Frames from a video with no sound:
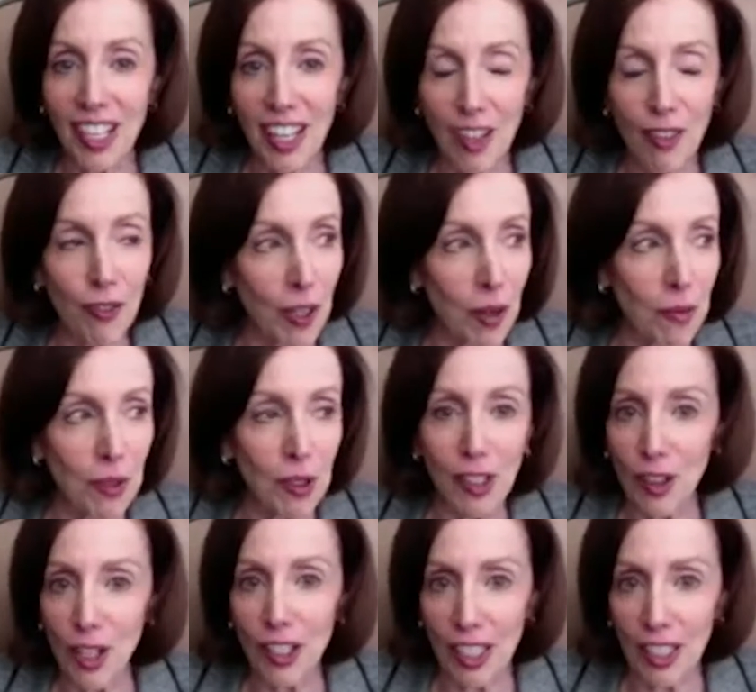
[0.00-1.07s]
Yeah, I'm
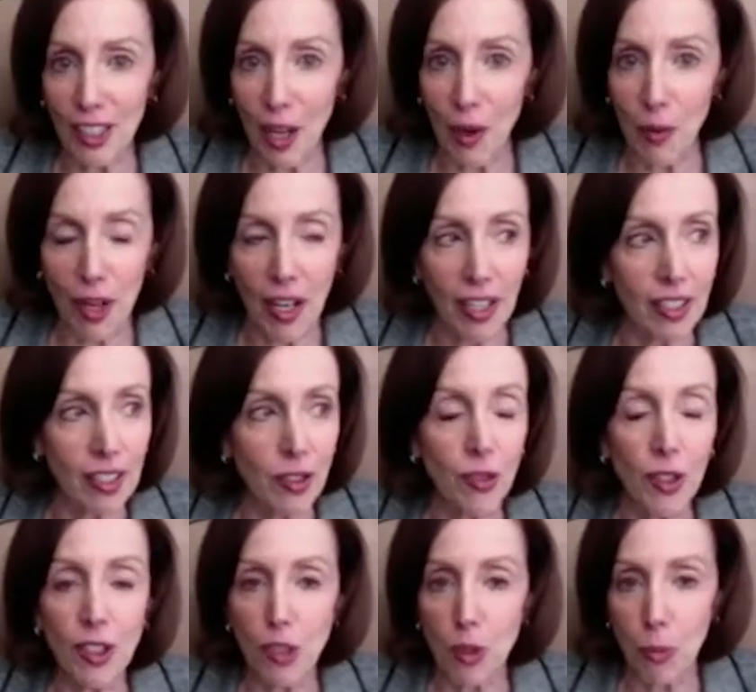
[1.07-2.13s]
really lucky that way, and
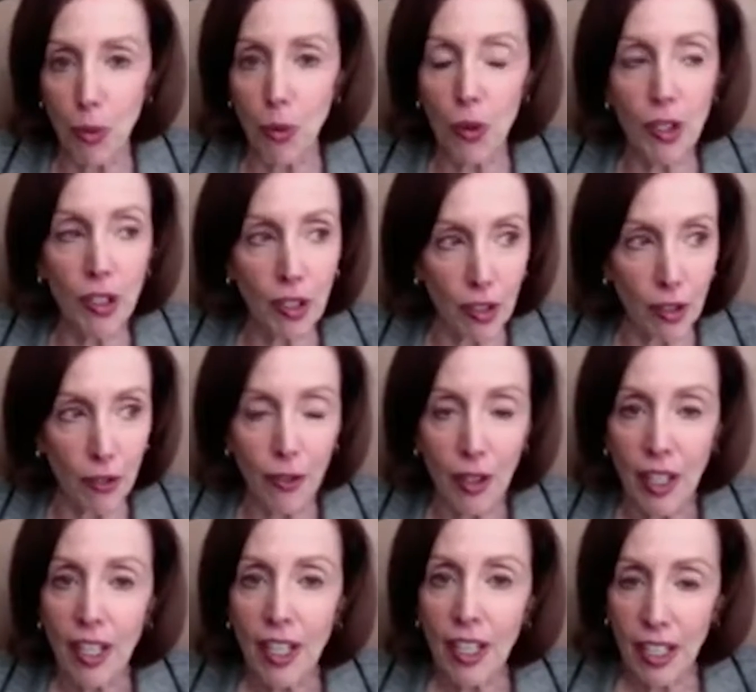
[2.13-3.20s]
very supportive,
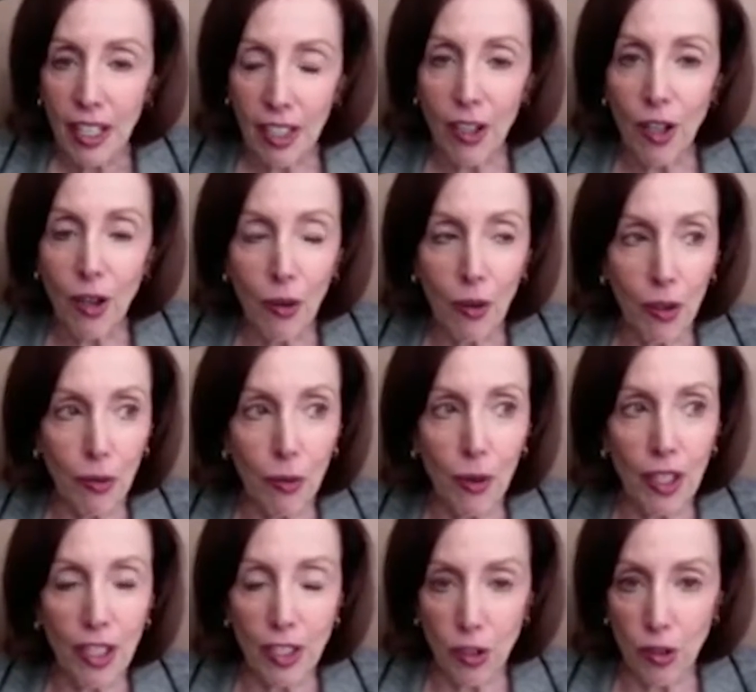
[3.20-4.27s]
of
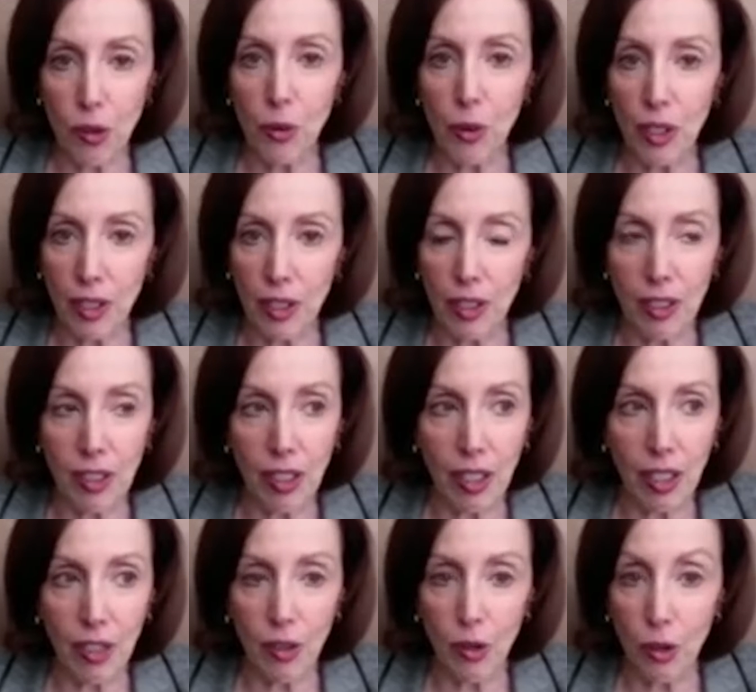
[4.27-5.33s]
what I do
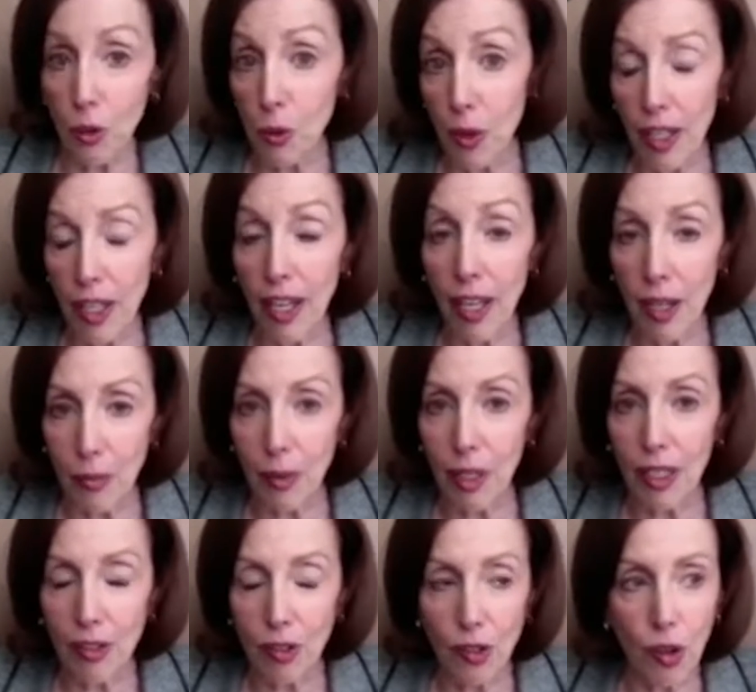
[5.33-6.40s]
and who I am.
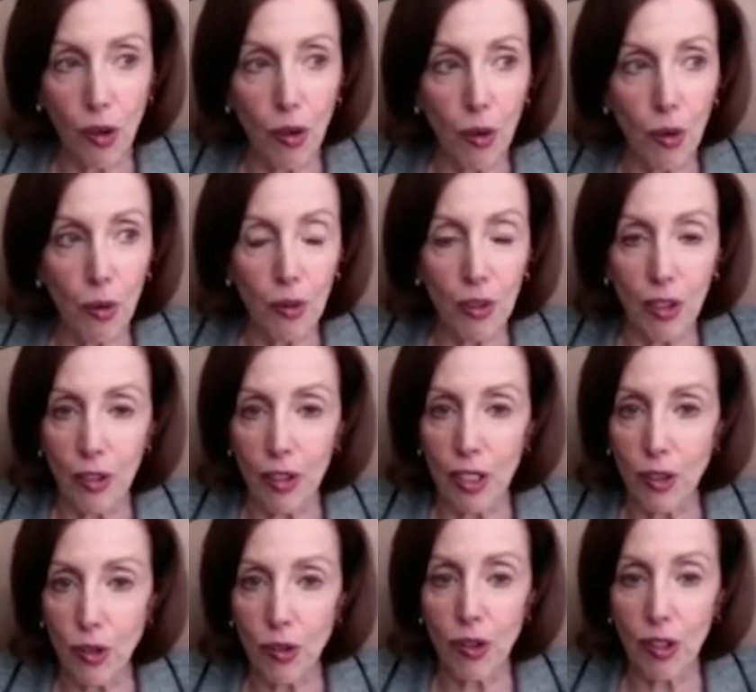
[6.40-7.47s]
And so, he
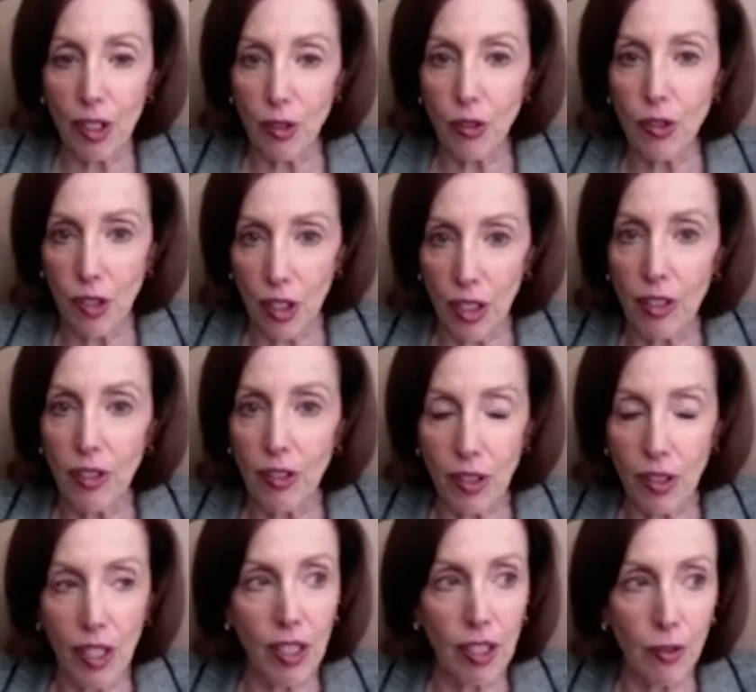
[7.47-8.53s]
certainly understands
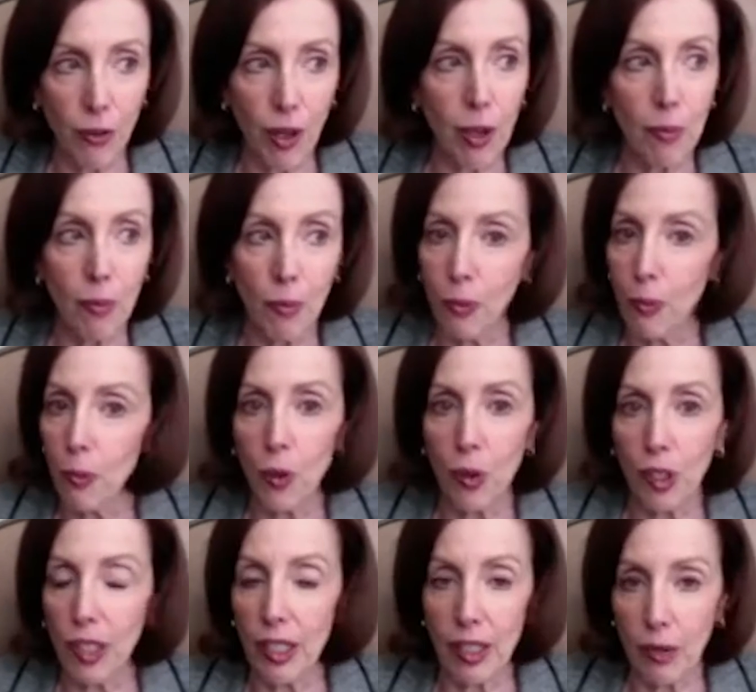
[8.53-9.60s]
that if I'm
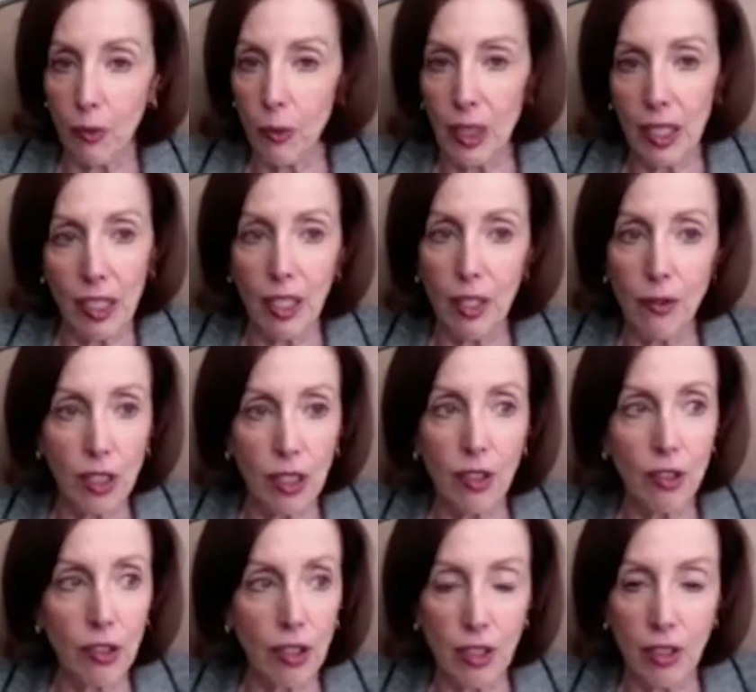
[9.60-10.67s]
working and we can't have
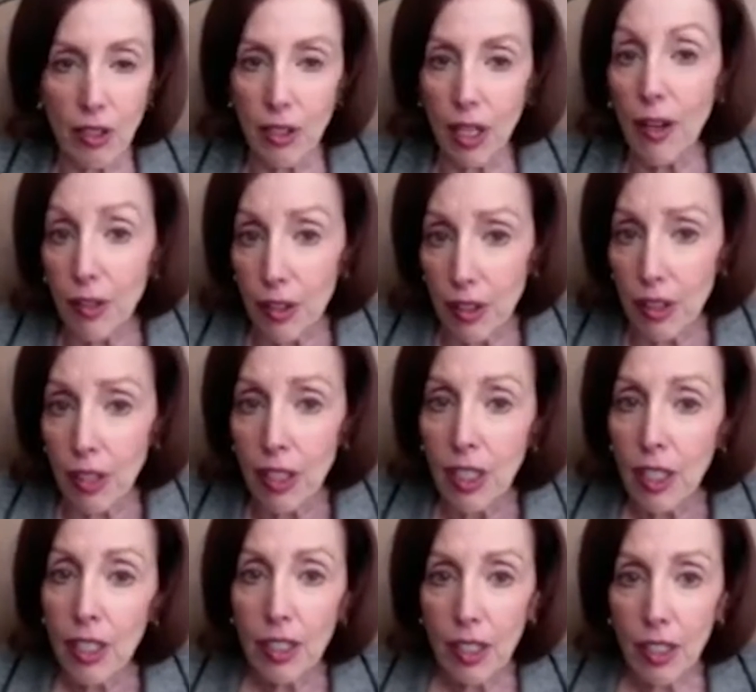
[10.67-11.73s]
dinner at 7,
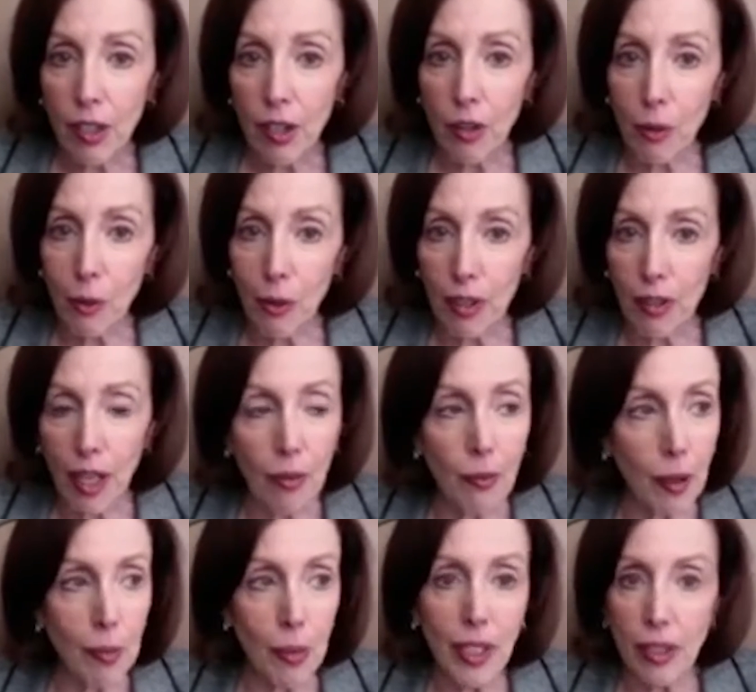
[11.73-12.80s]
and that
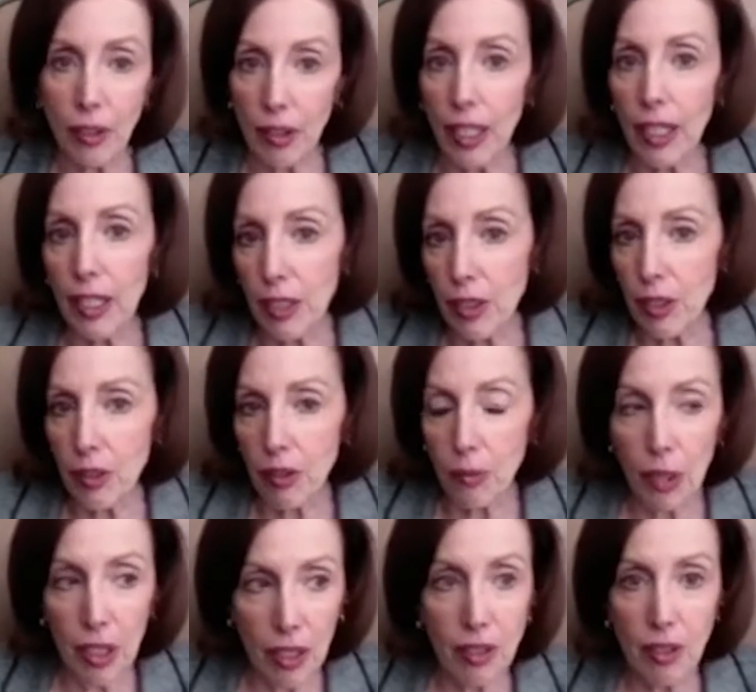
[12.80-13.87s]
might be delayed
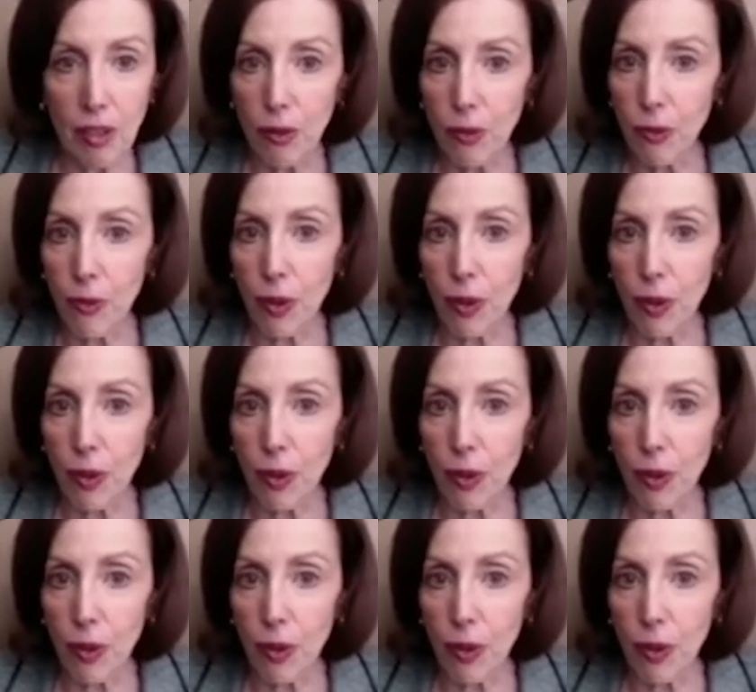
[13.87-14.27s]
because of